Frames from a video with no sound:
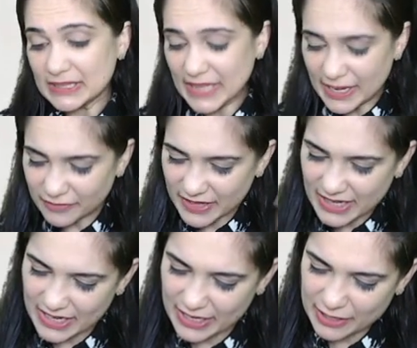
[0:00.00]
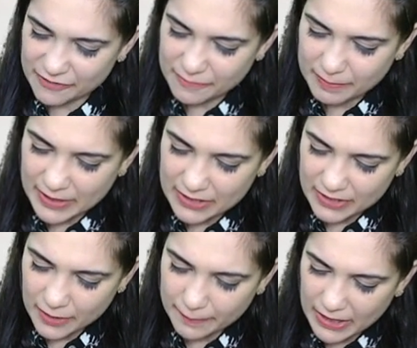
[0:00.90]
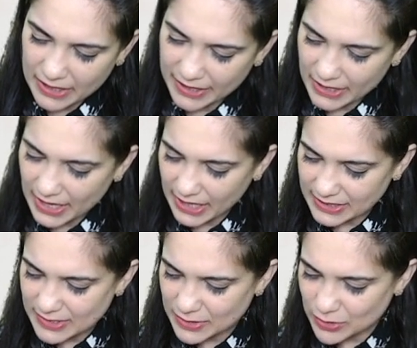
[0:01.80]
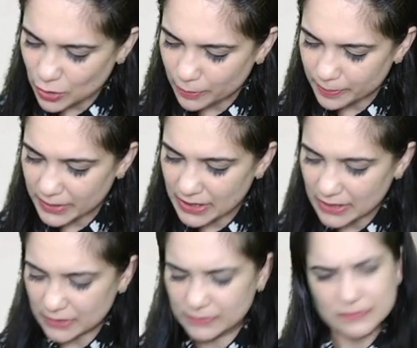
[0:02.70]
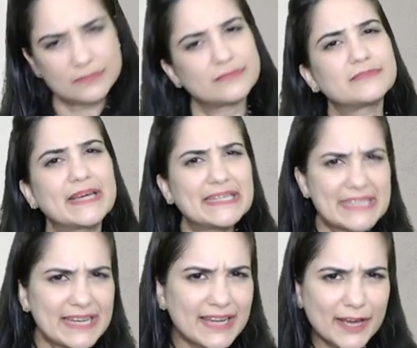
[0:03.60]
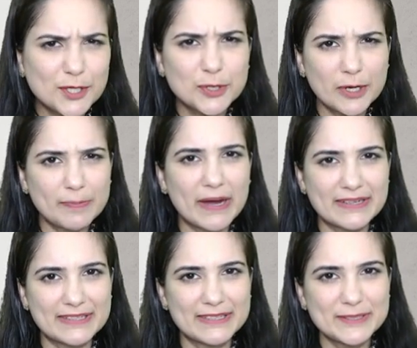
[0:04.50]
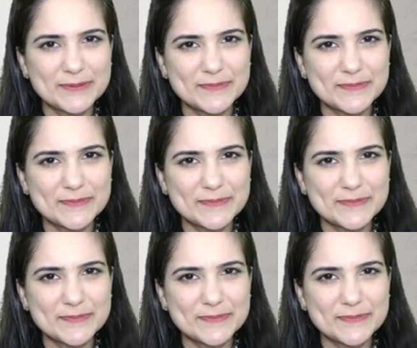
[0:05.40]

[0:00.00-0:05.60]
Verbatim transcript: Then we have partner by estoppel. Is he an actual partner?